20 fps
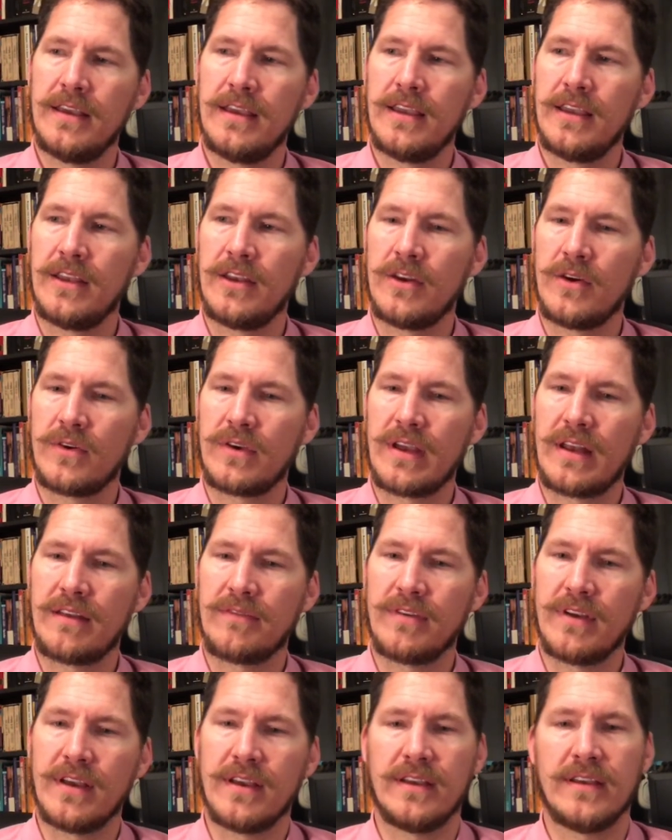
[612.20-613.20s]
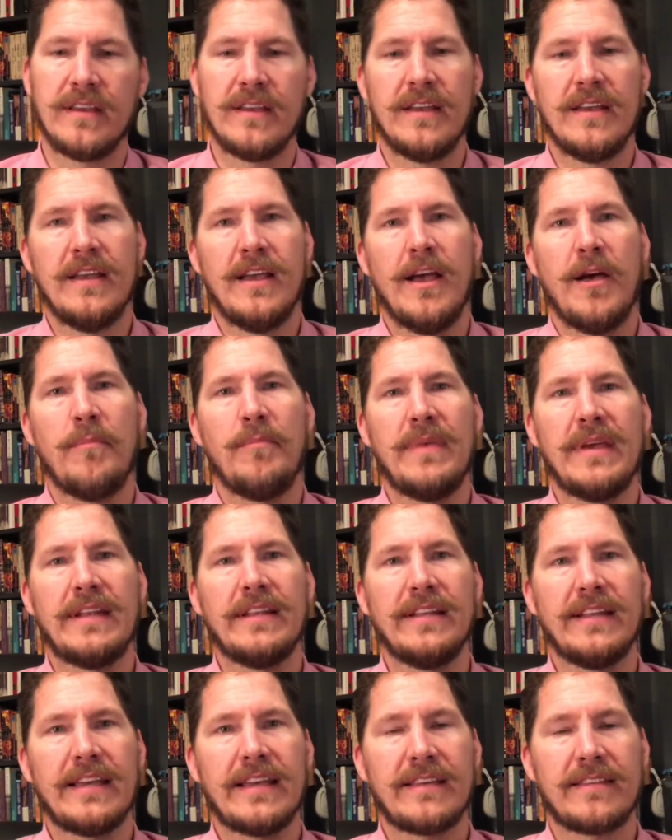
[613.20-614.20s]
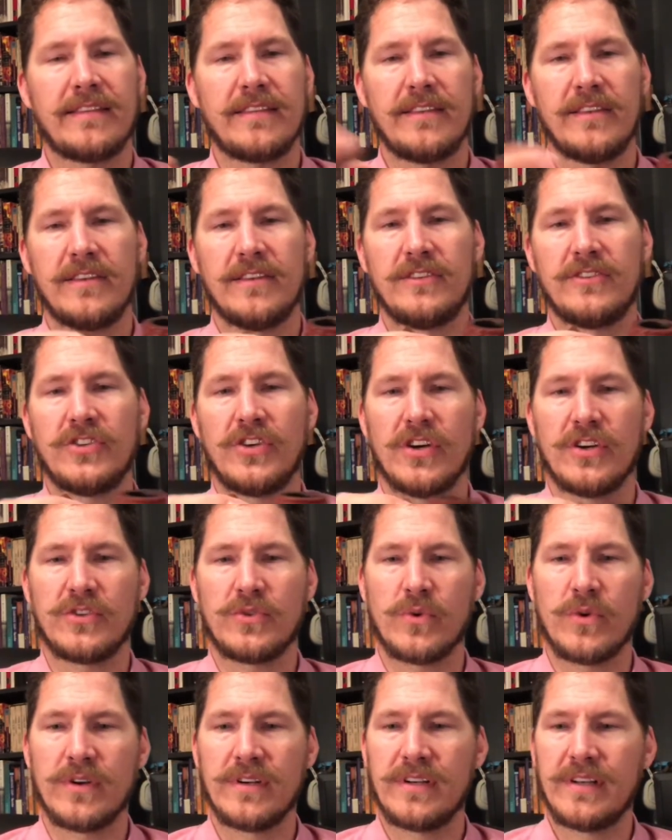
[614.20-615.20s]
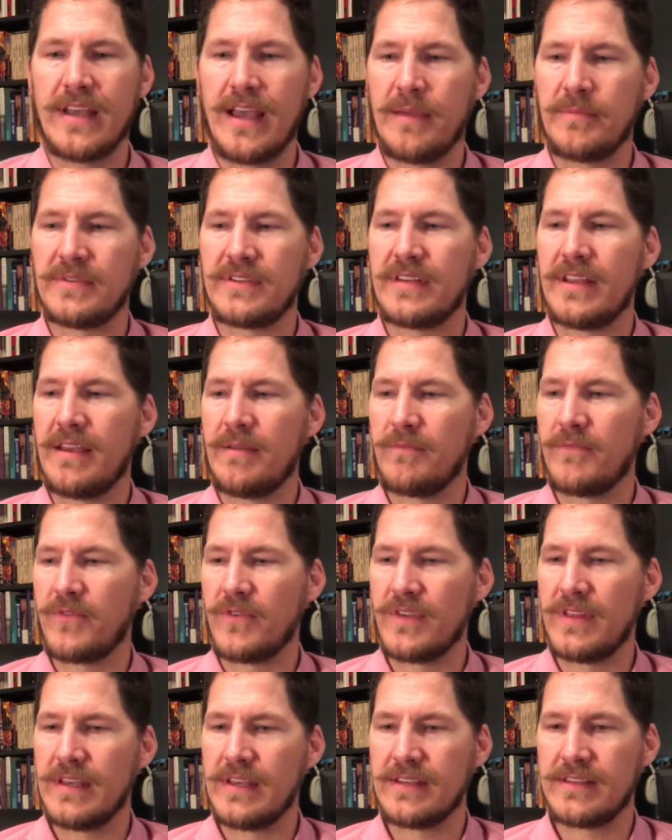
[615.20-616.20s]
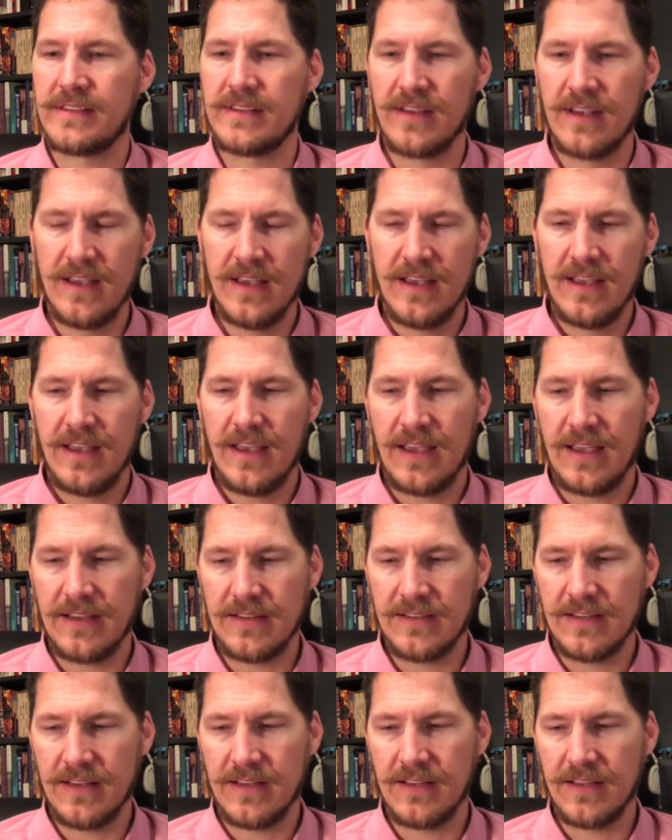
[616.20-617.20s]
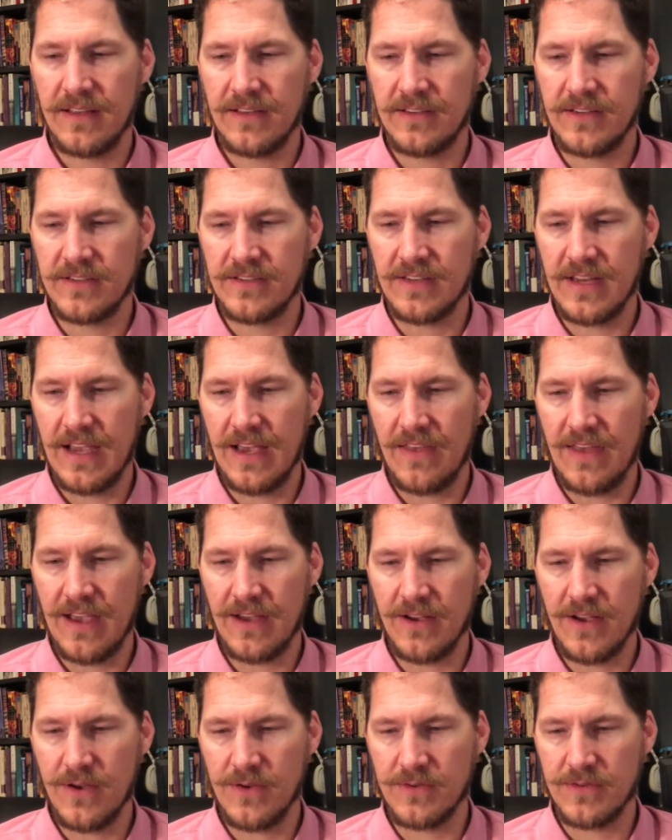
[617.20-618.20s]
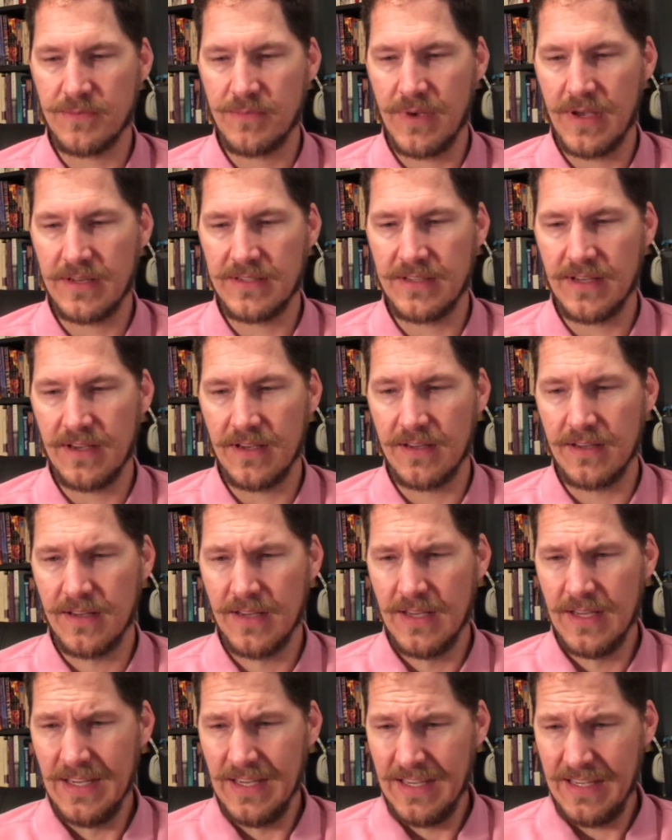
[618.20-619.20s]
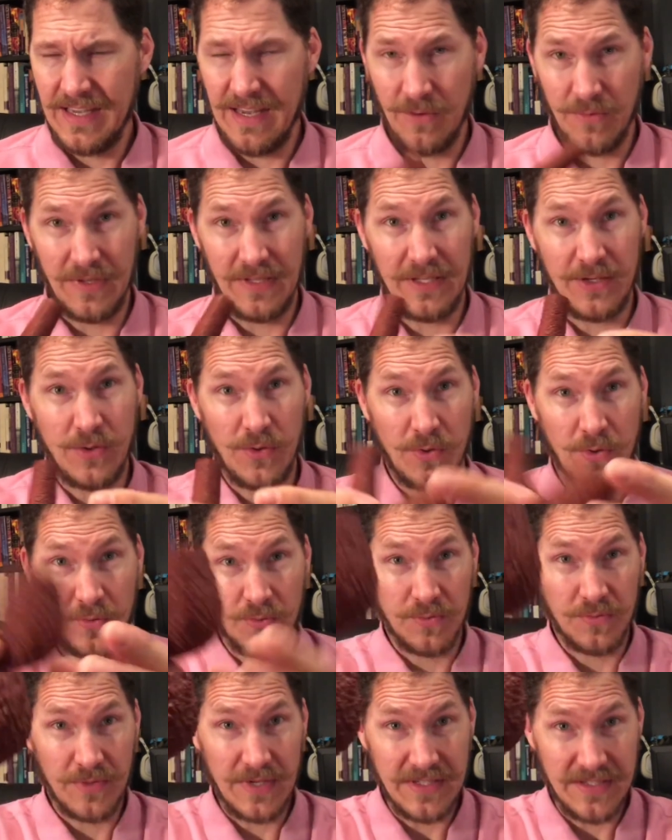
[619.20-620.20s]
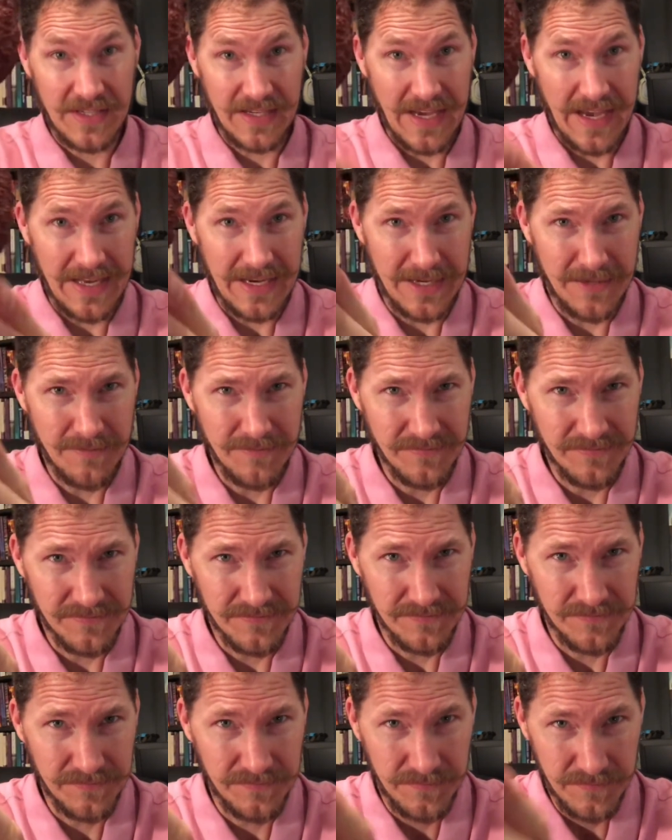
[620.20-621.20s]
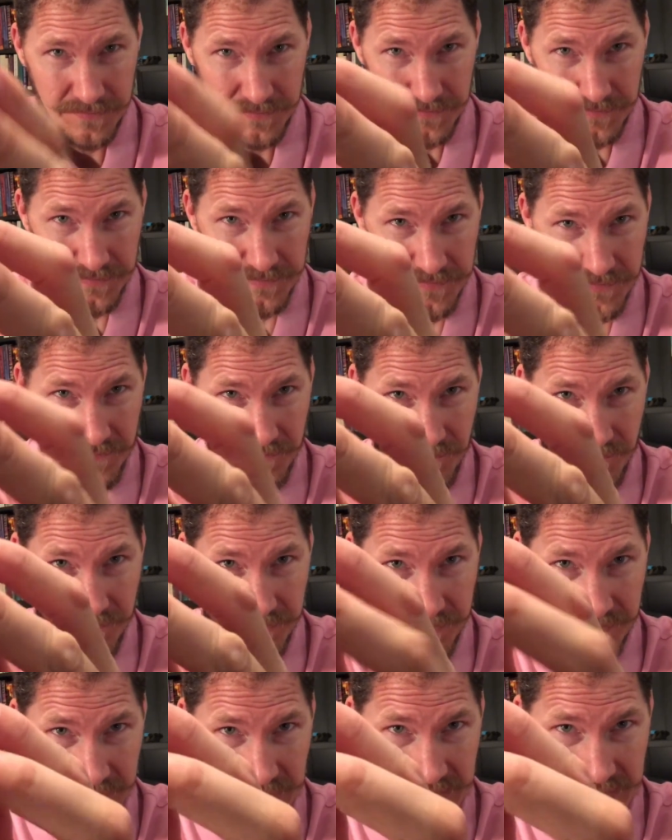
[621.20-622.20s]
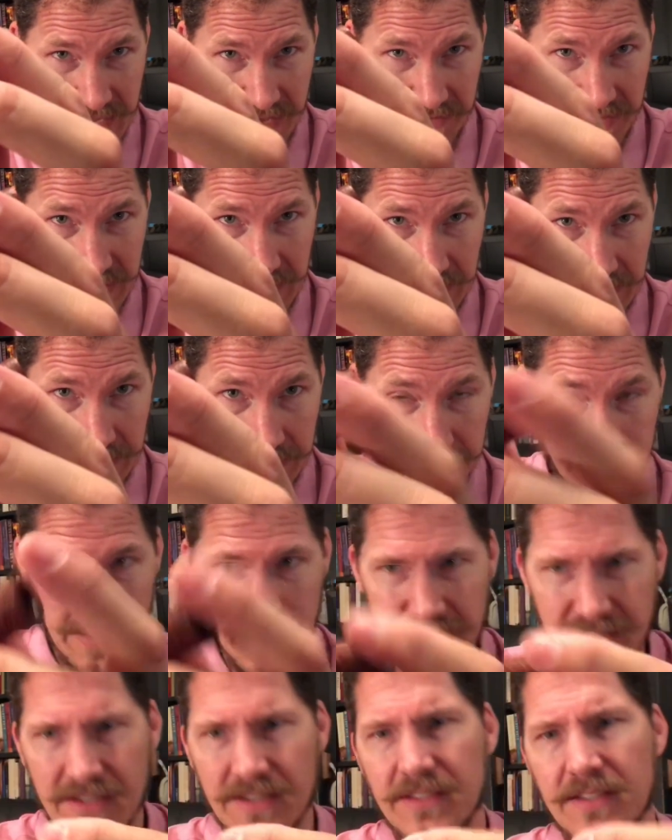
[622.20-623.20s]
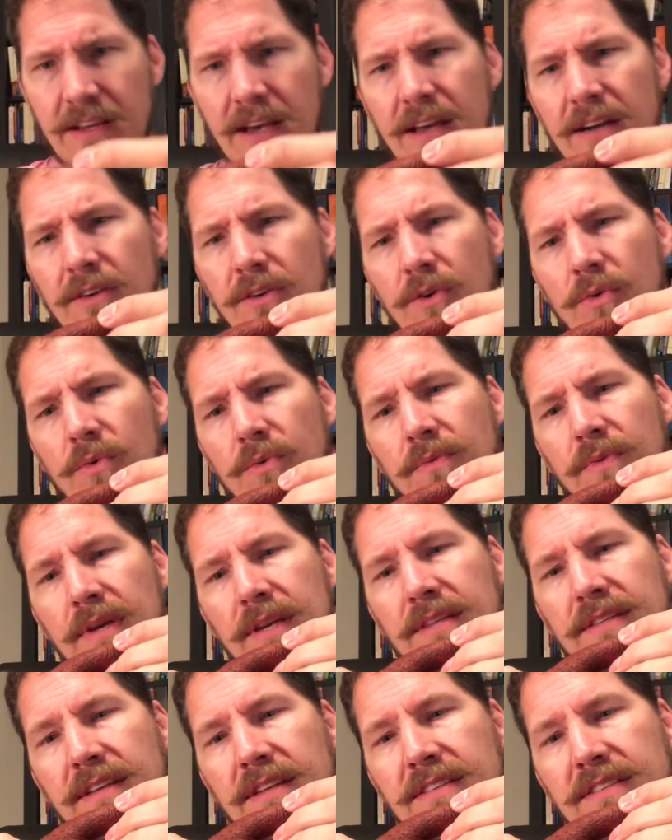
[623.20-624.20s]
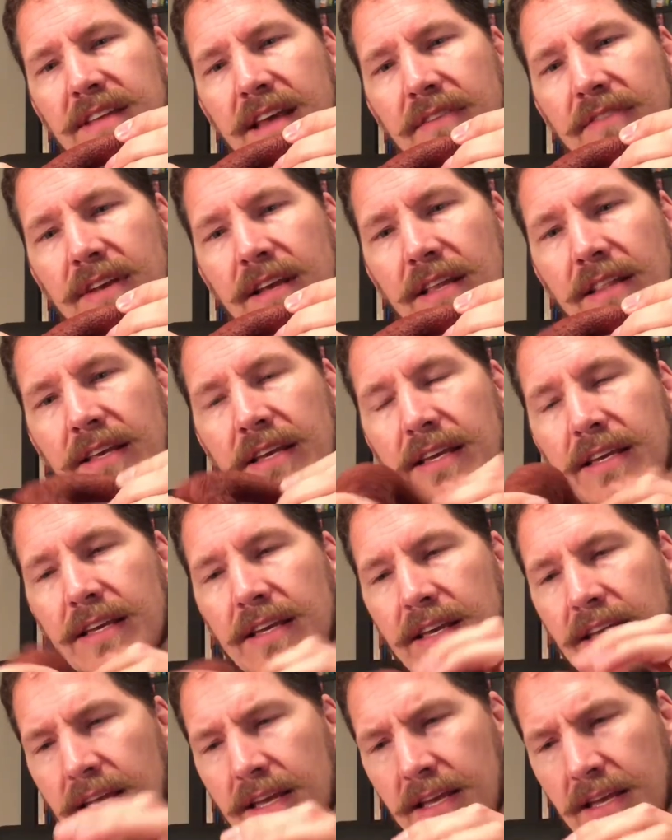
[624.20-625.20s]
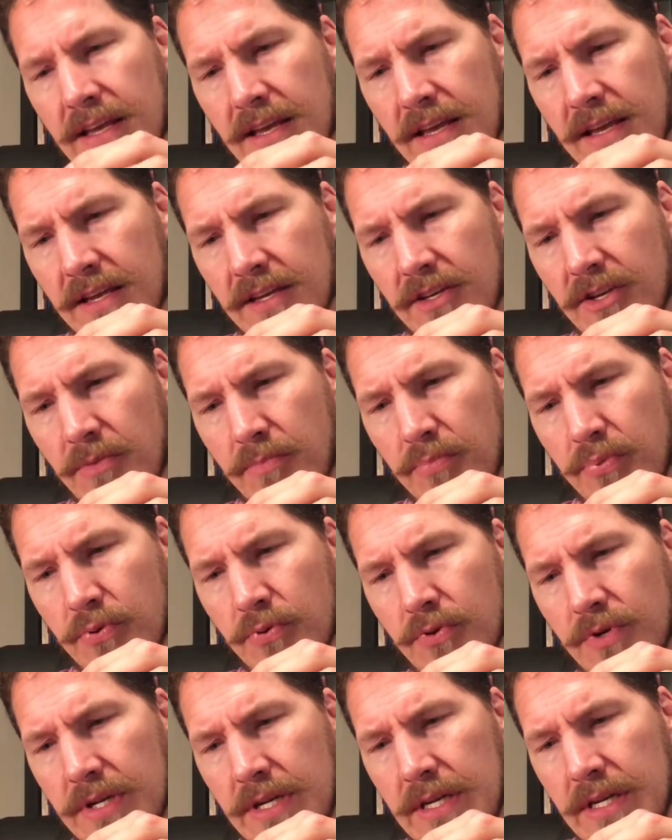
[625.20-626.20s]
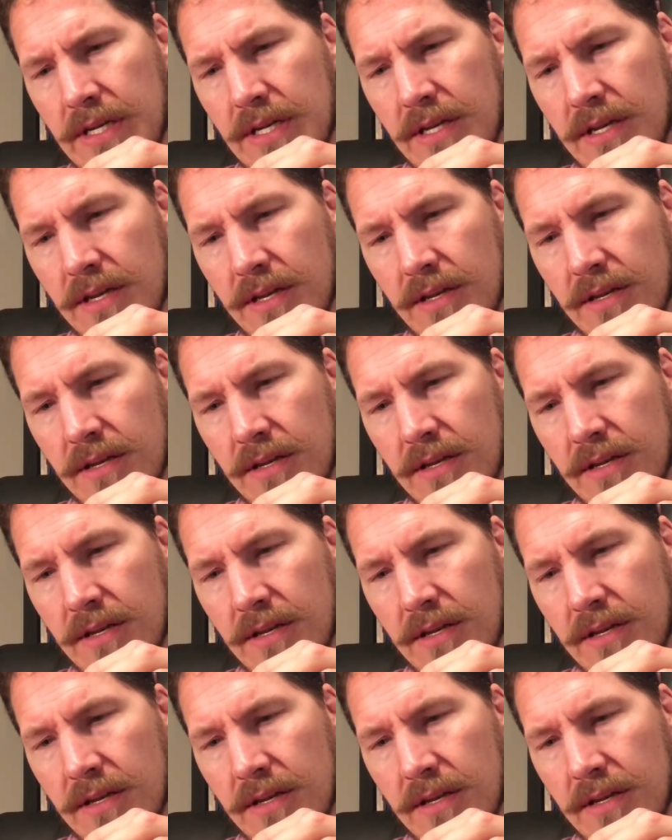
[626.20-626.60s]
kind of a mid-length church warden type stem for this, and just see how that goes. But yeah, really cool rusticated Savinelli. I don't know, it says Savinelli Capri